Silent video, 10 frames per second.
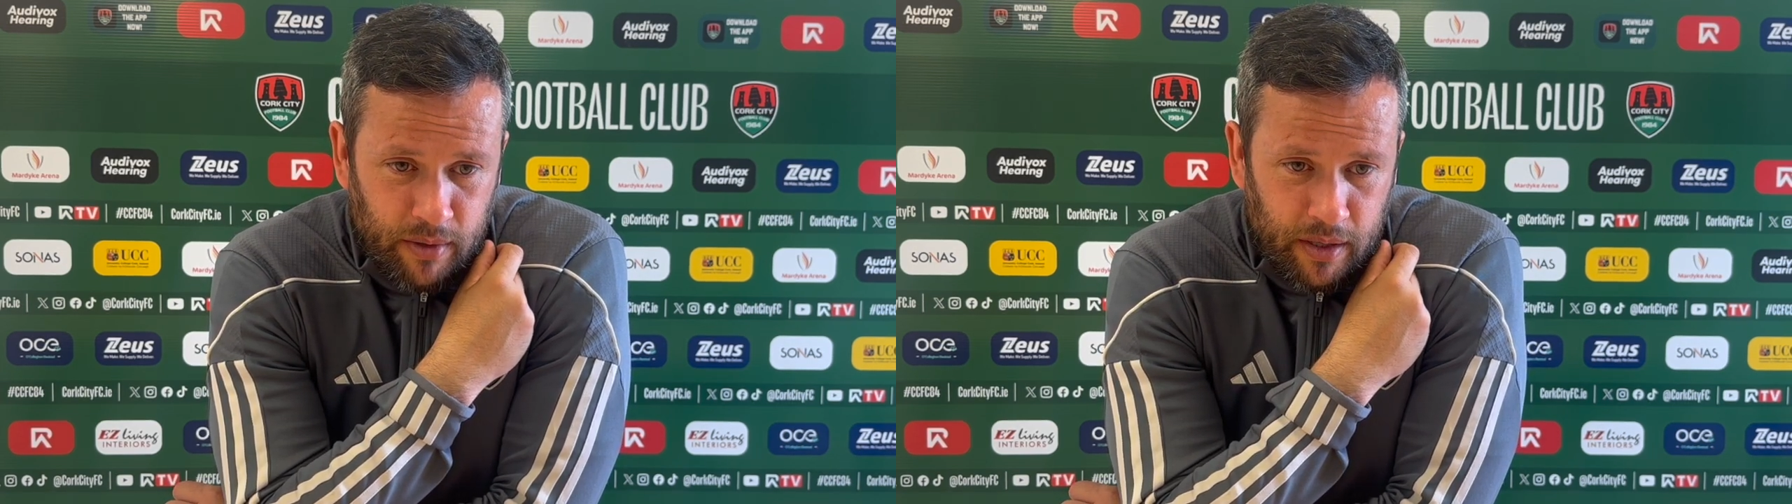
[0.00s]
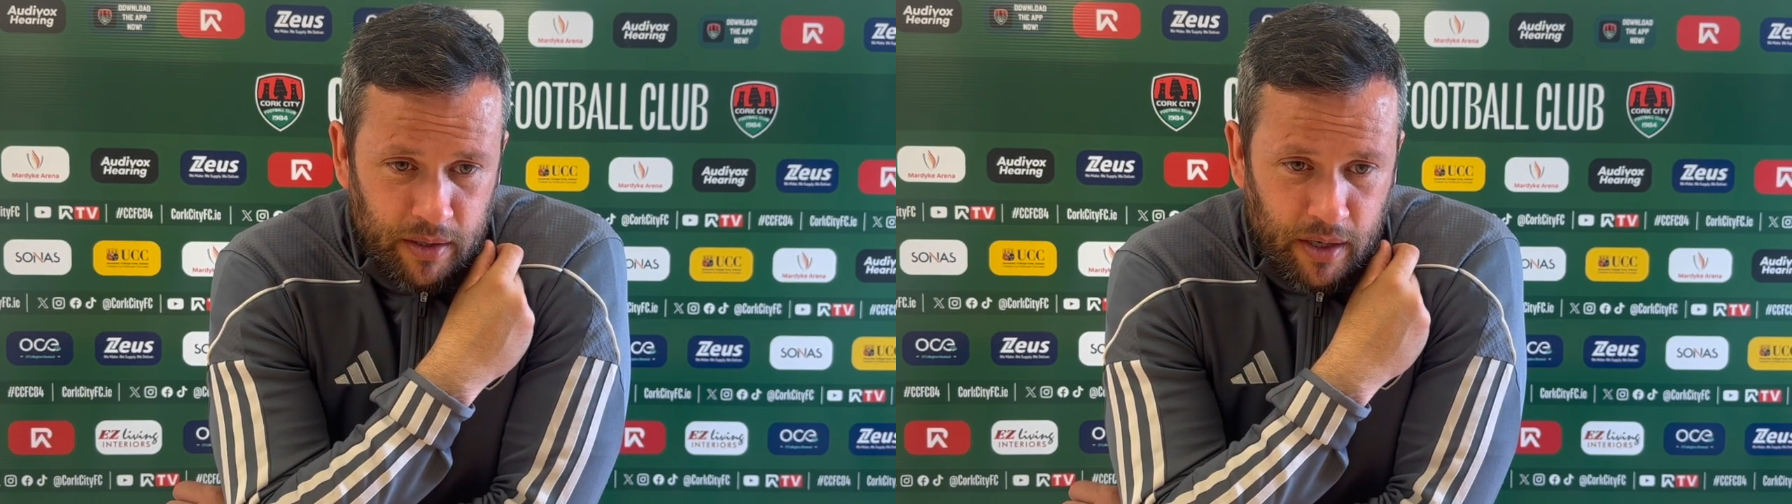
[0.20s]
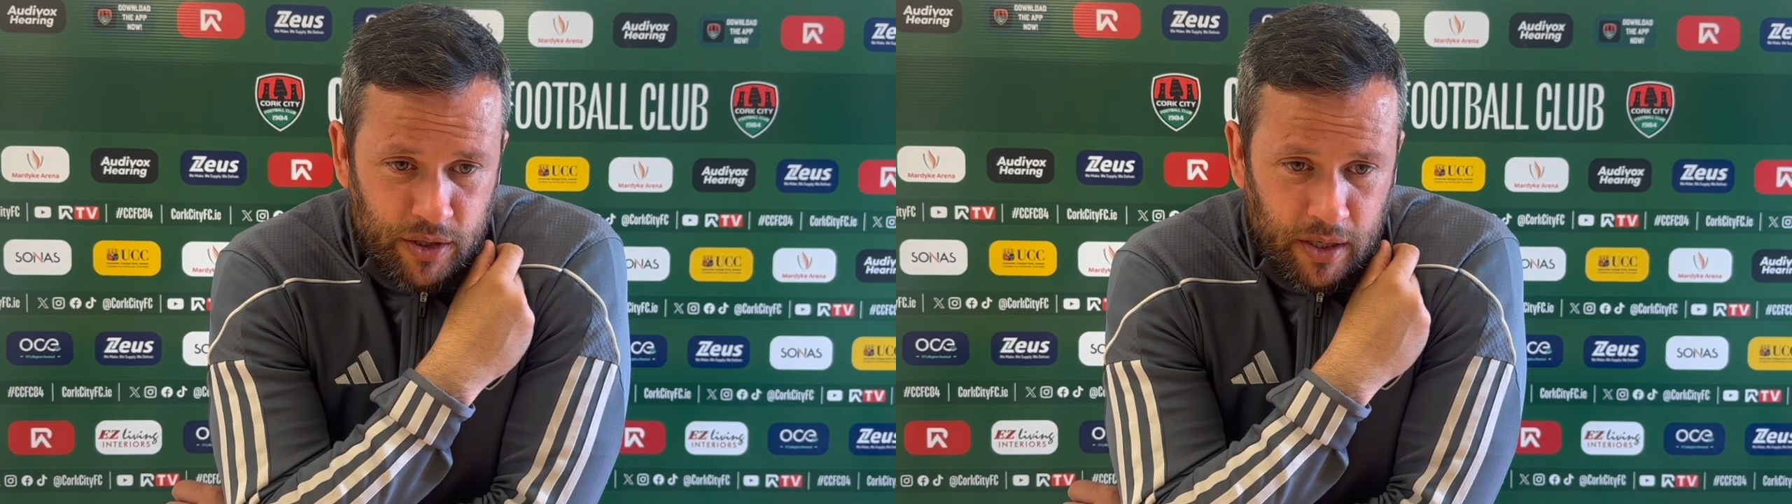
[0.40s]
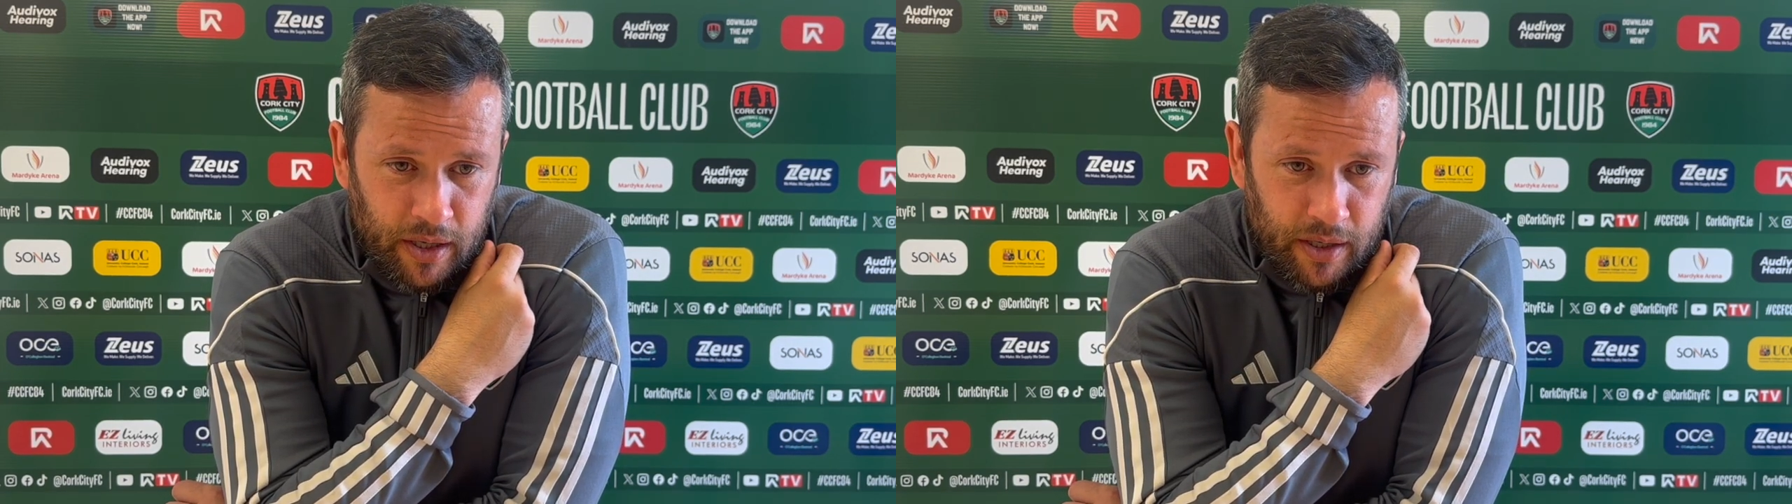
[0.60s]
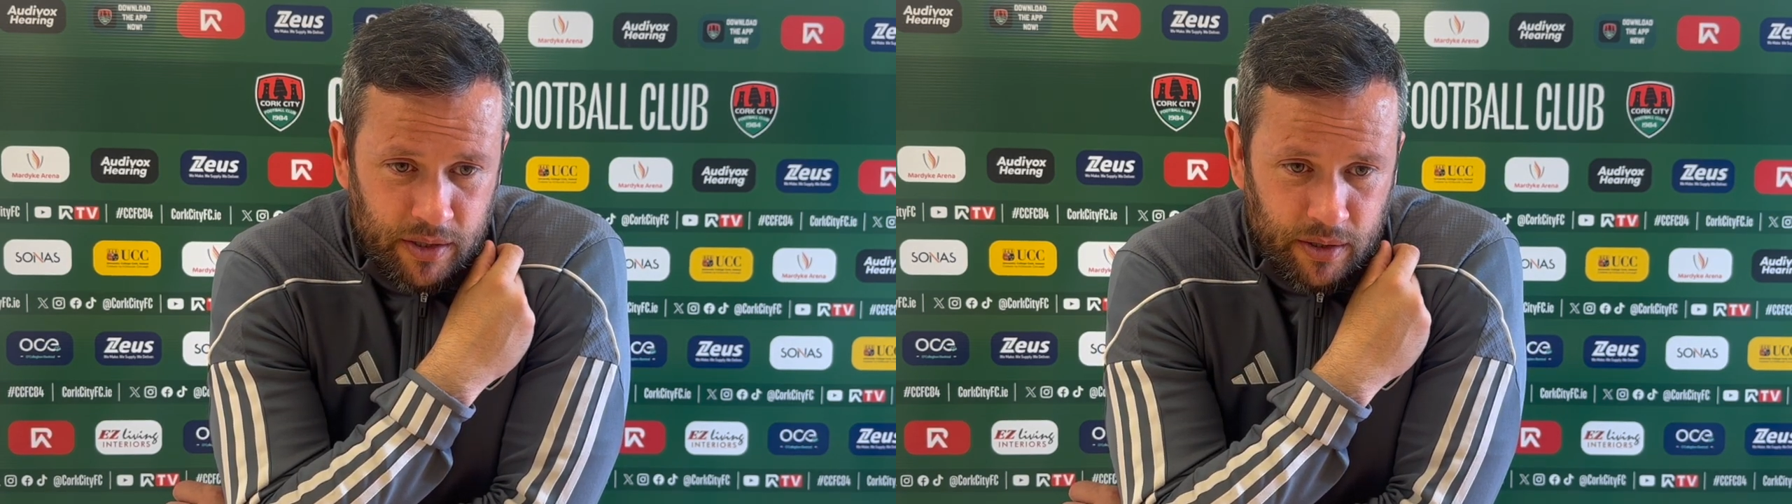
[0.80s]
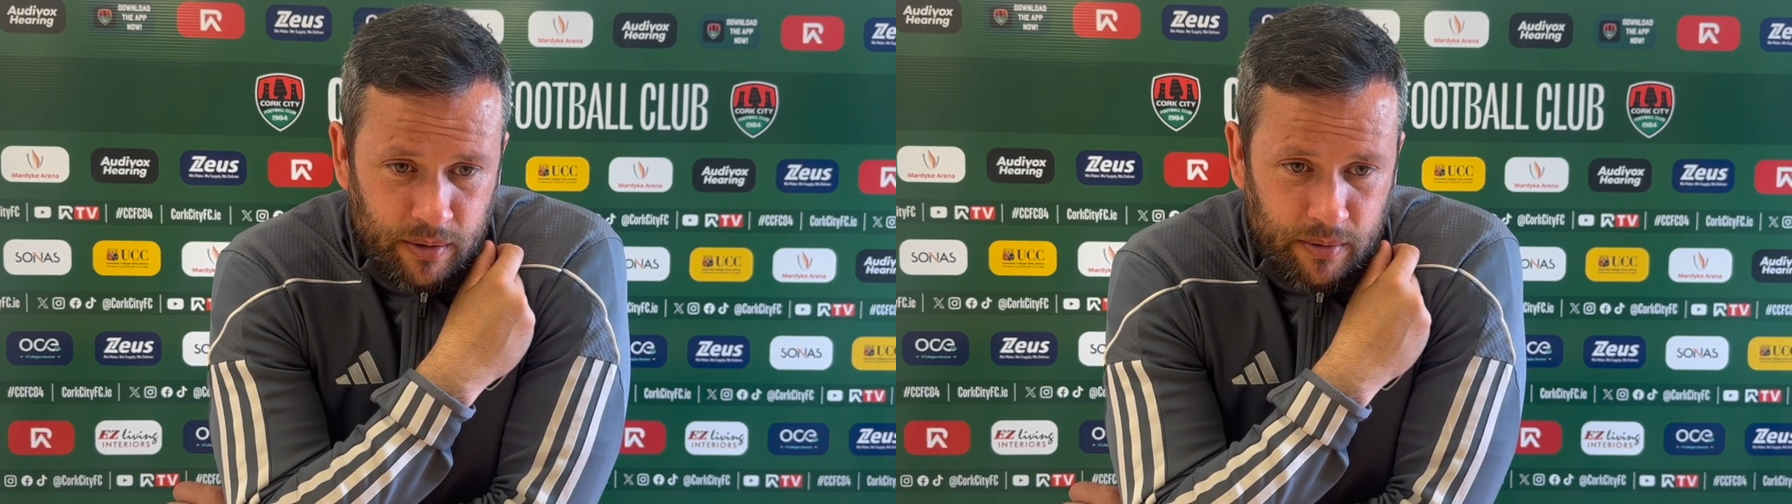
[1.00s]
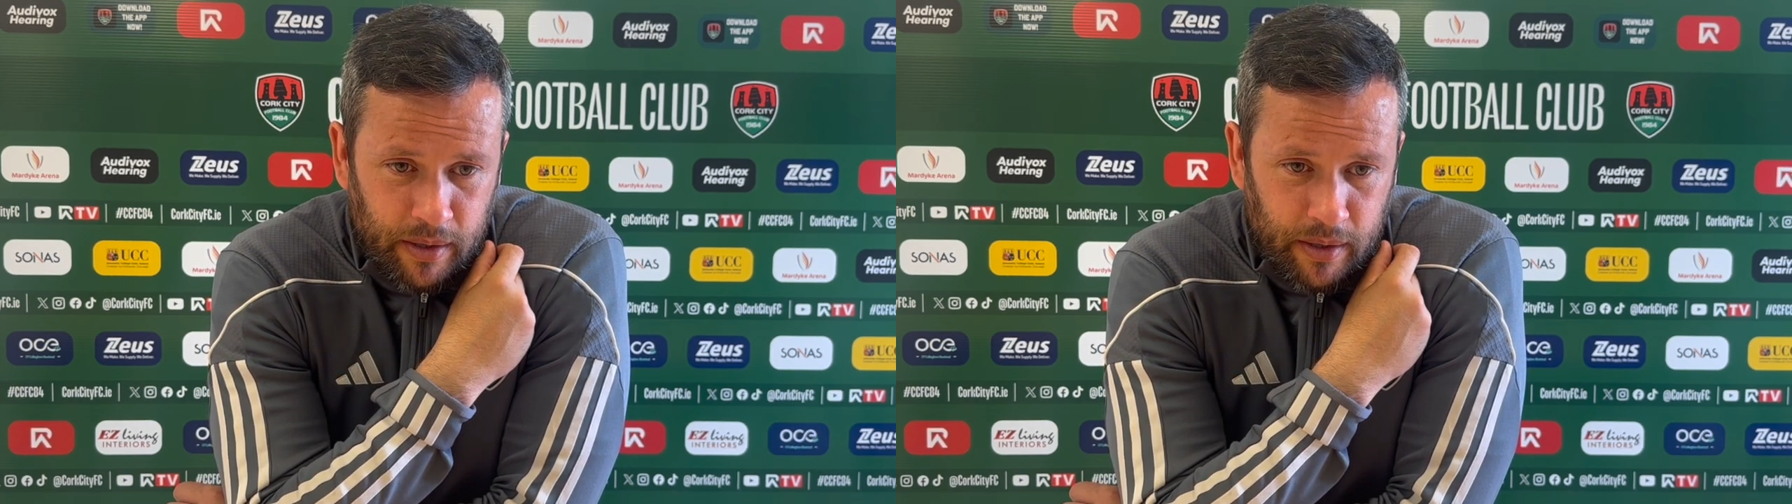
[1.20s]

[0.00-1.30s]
and July, so